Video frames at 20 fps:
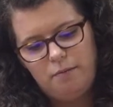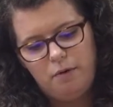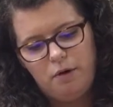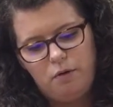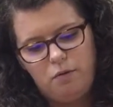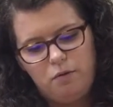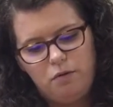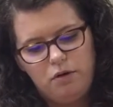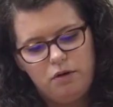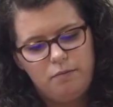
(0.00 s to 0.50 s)

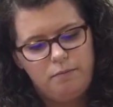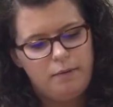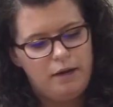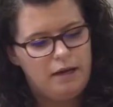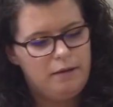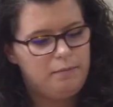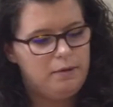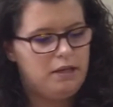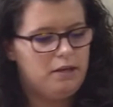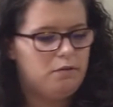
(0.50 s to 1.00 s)
Or
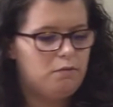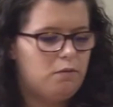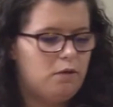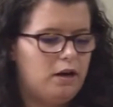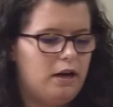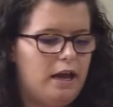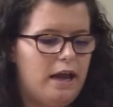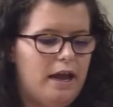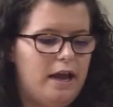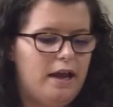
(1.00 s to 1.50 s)
maybe you
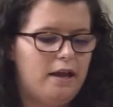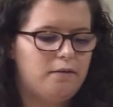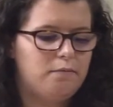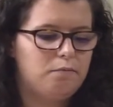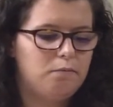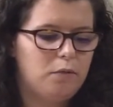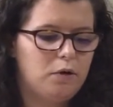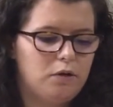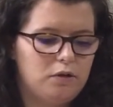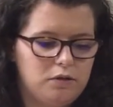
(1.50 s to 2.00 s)
want to add
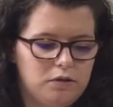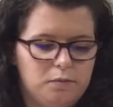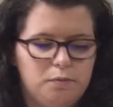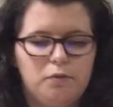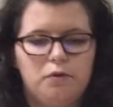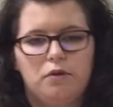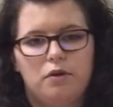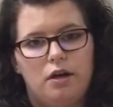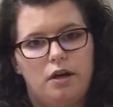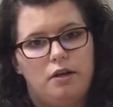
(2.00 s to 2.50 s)

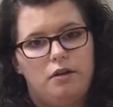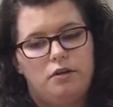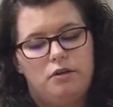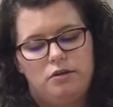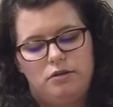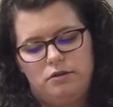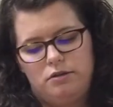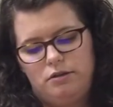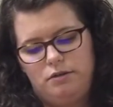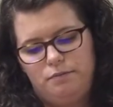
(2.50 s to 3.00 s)
multiple
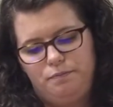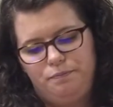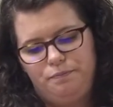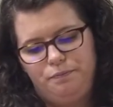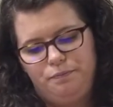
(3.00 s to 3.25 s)
colors.